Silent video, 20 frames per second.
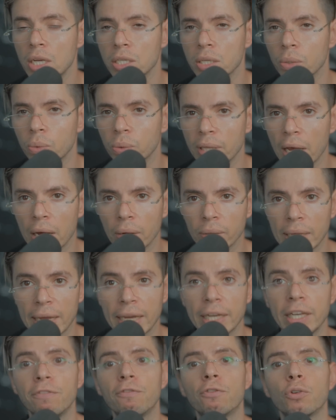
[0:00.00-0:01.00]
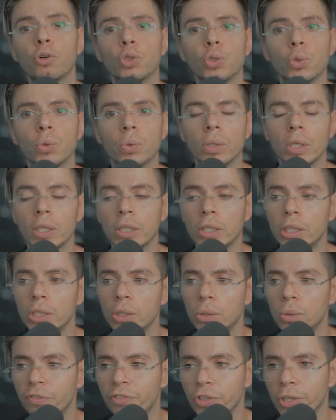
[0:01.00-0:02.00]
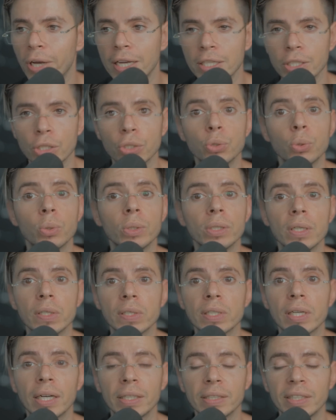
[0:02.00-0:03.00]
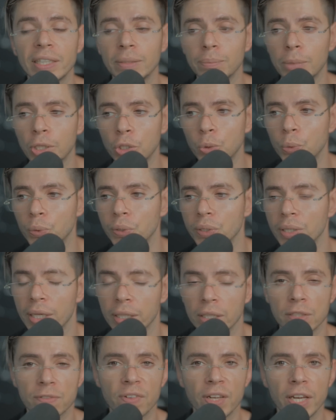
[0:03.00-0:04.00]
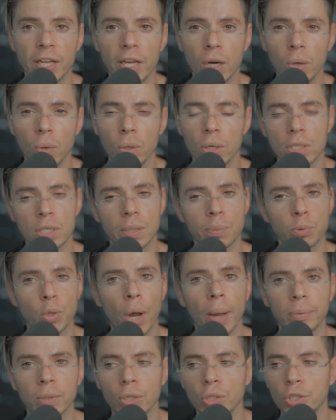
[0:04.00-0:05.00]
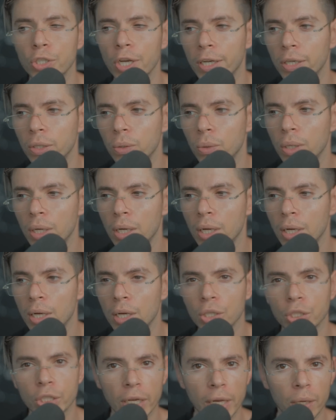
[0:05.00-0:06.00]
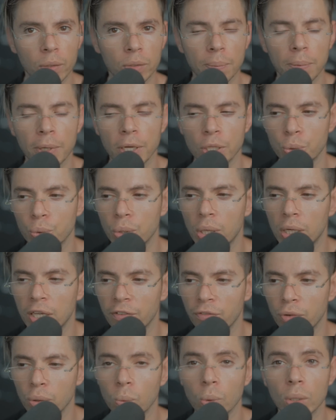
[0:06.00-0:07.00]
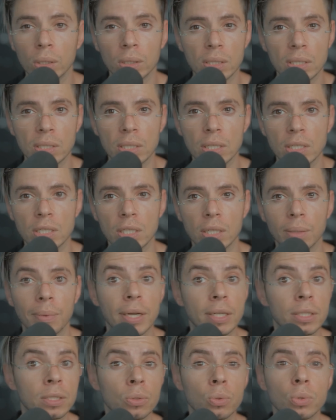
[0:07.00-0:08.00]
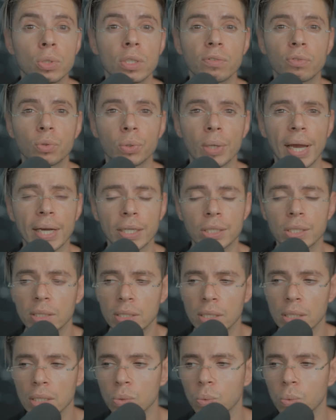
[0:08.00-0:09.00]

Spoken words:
So without any further ado, if you guys enjoyed this content, make sure to like this video, subscribe to the channel, check out the Patreon if you want to see some exclusive reactions as